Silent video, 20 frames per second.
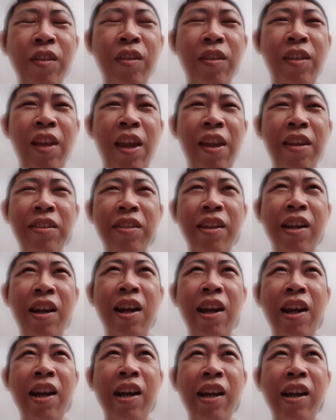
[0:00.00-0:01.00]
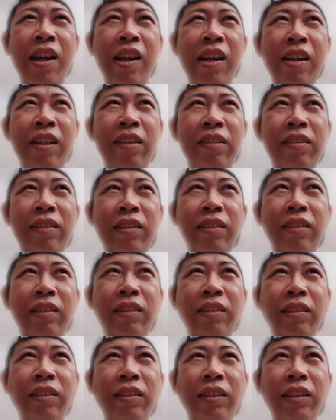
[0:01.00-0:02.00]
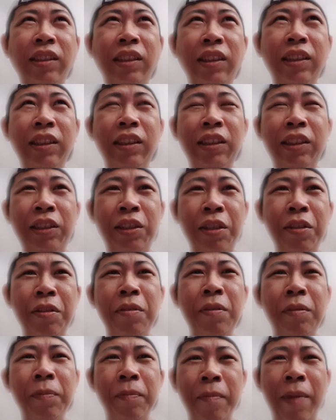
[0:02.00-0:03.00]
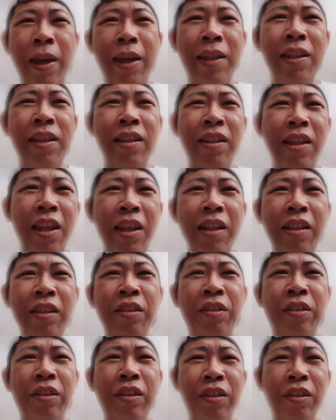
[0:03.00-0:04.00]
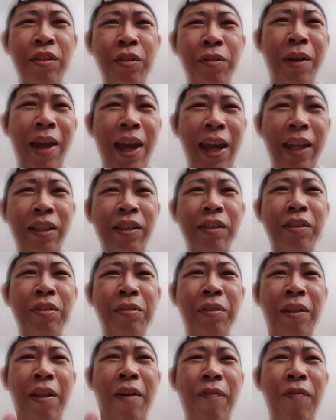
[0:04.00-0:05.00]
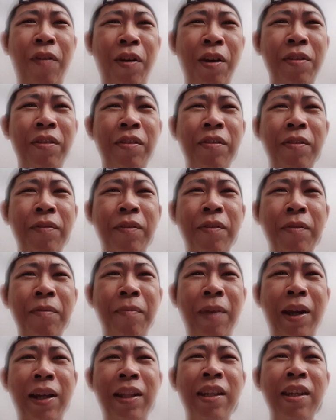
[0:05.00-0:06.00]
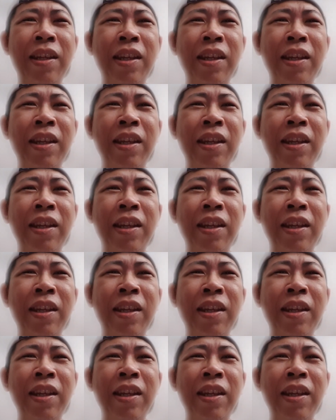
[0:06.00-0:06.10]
there is uh, still many things to add to the phone, but